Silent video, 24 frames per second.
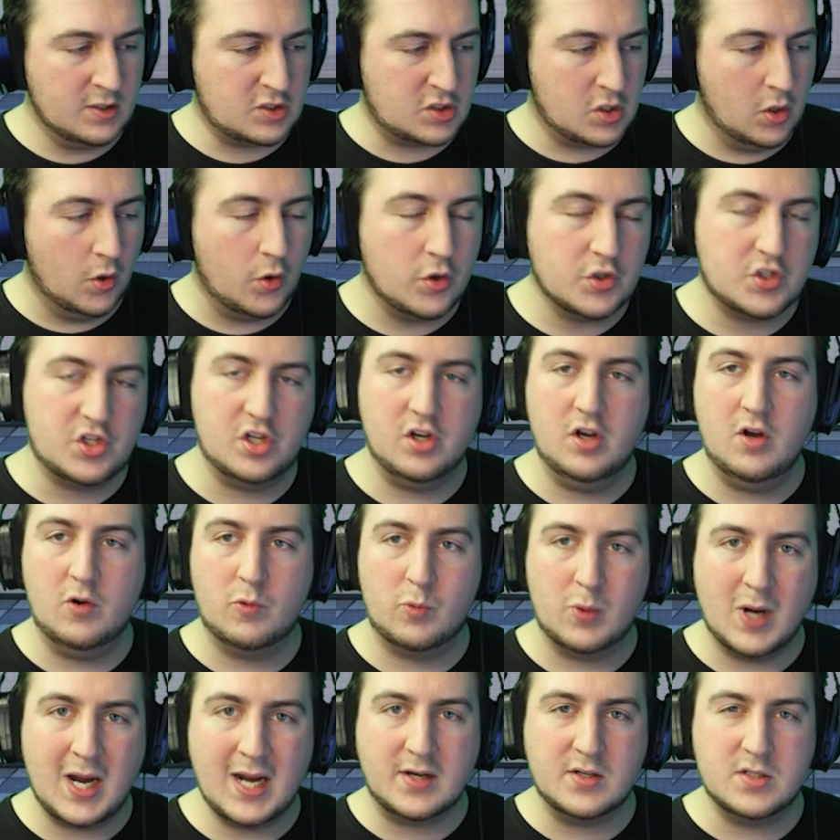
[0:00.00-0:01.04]
torture
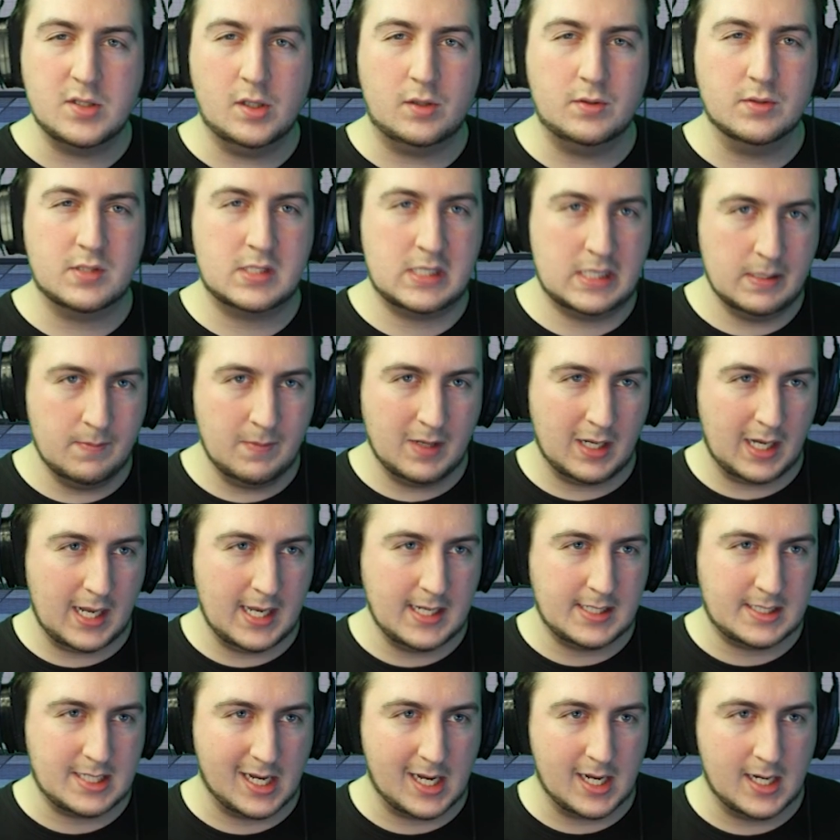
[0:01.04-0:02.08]
ragdoll
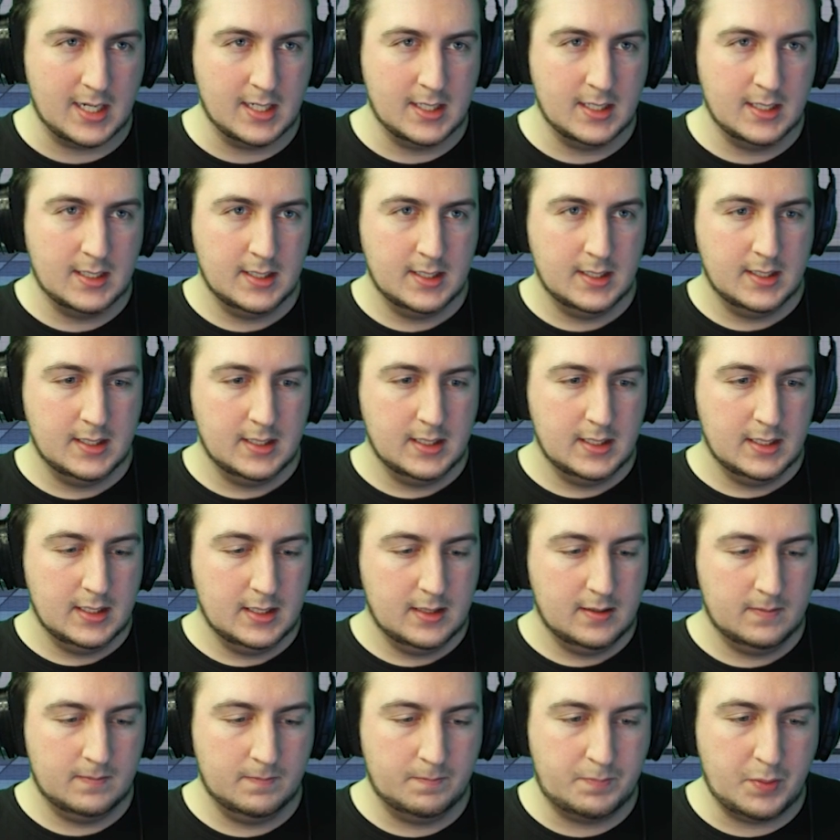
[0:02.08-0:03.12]
simulator,
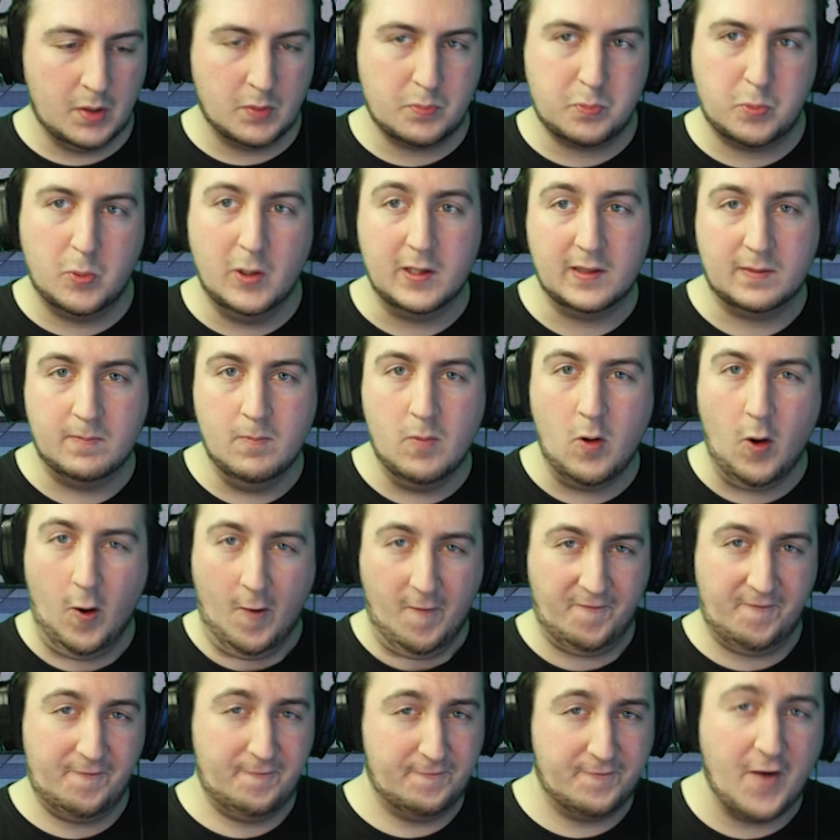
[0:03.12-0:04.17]
but with
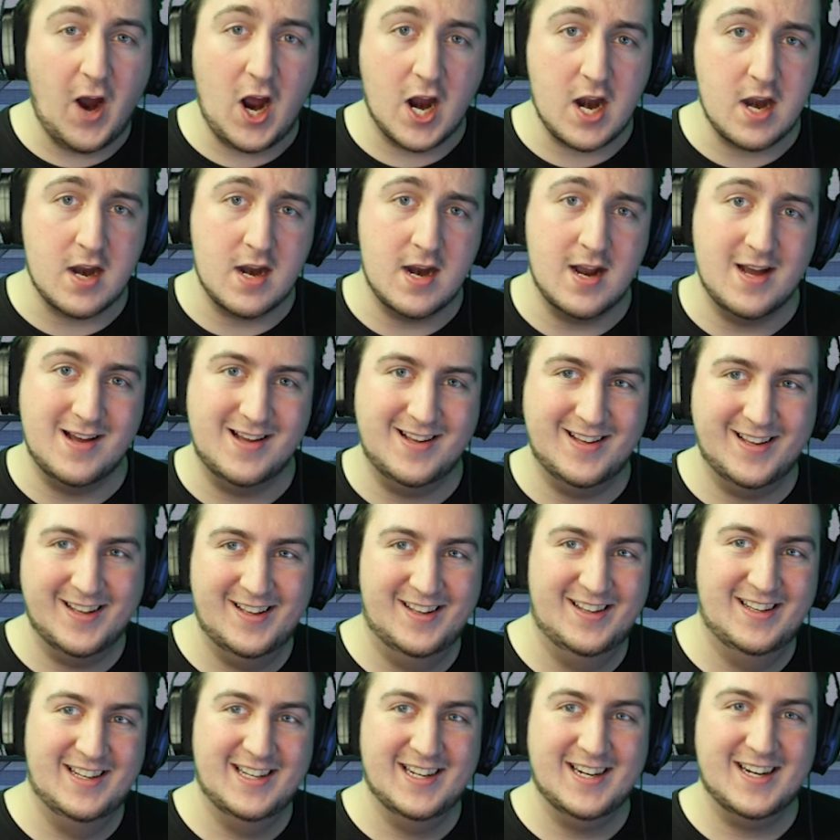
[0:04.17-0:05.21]
more fun,
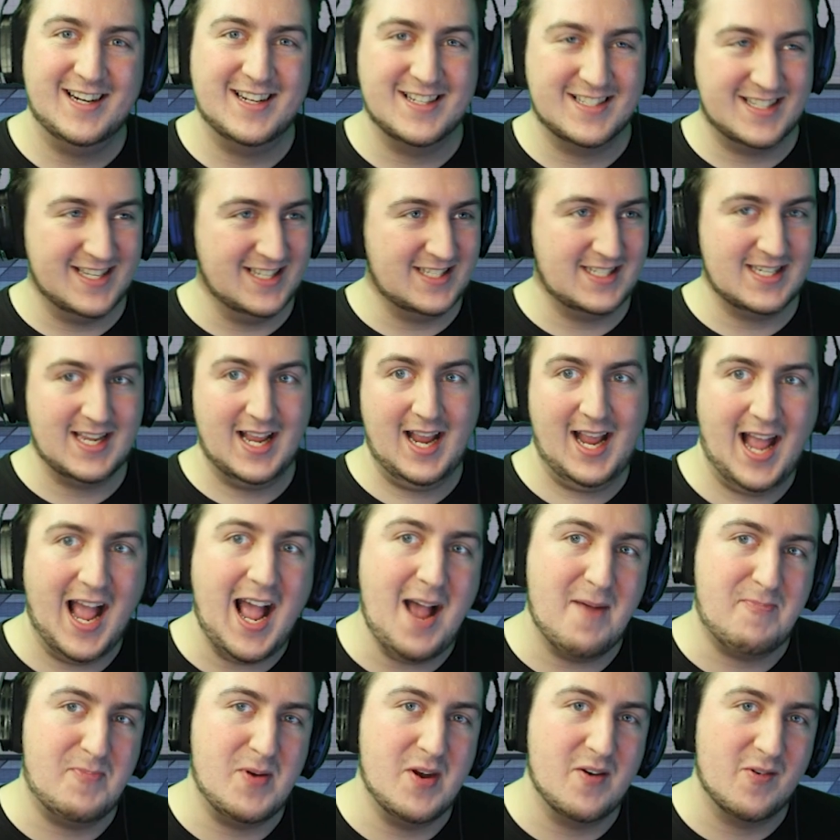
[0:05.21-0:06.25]
because it's a
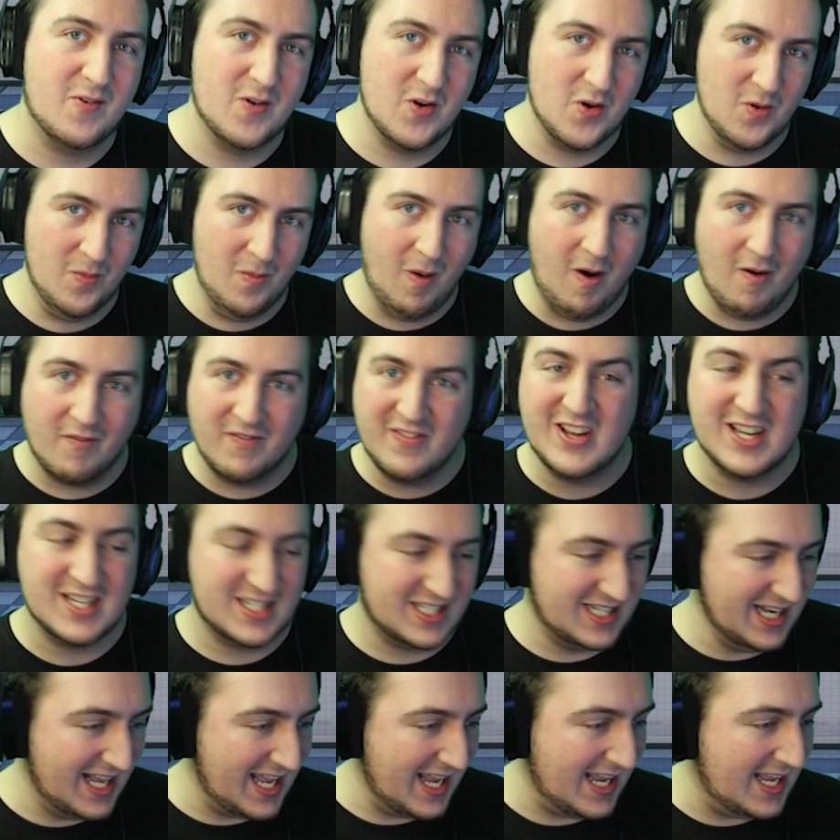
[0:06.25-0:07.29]
happy room,
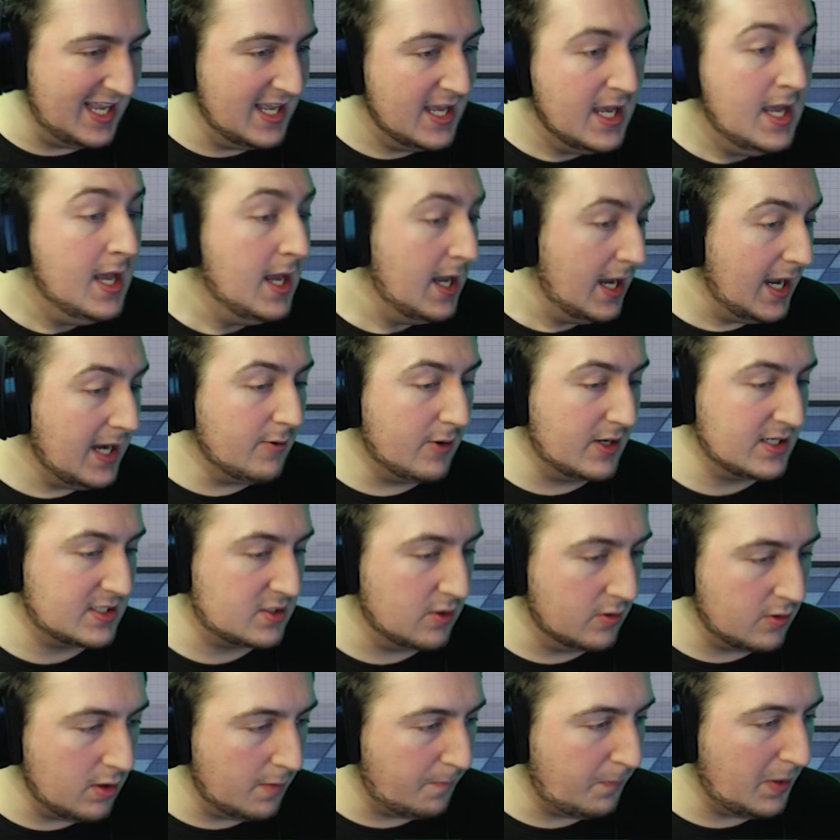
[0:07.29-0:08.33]
obviously. Anyway,
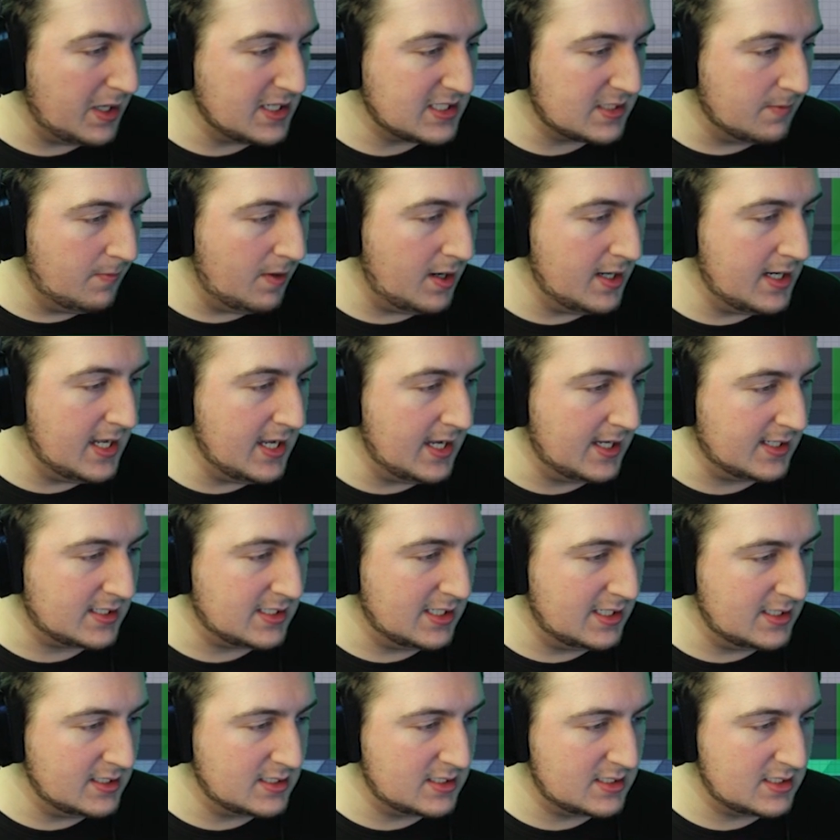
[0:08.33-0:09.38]
so I've got to place a mine here.
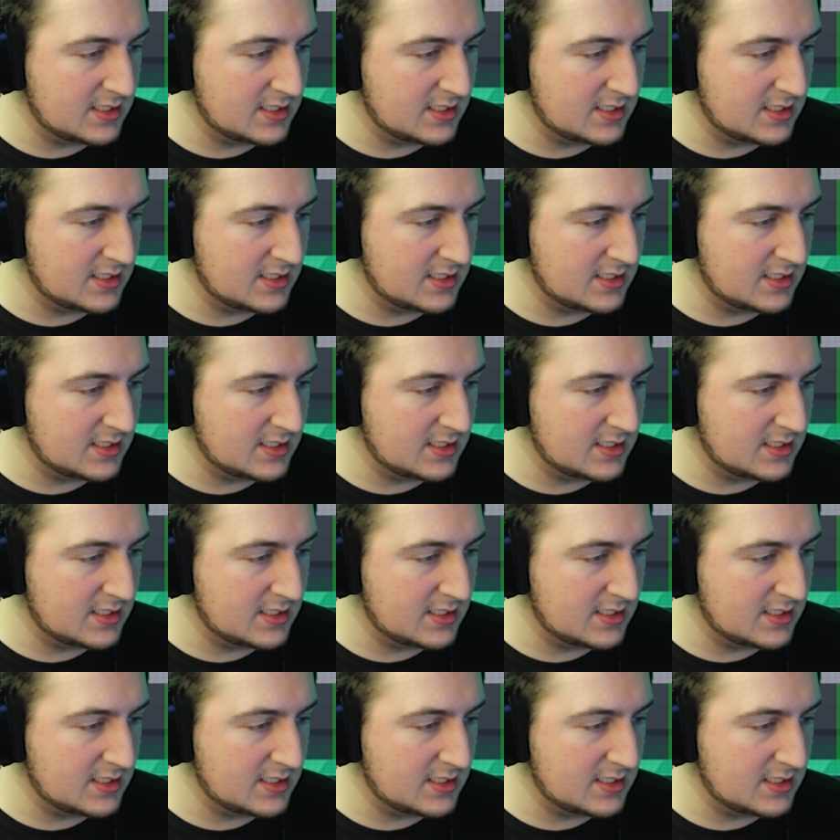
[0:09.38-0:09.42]
So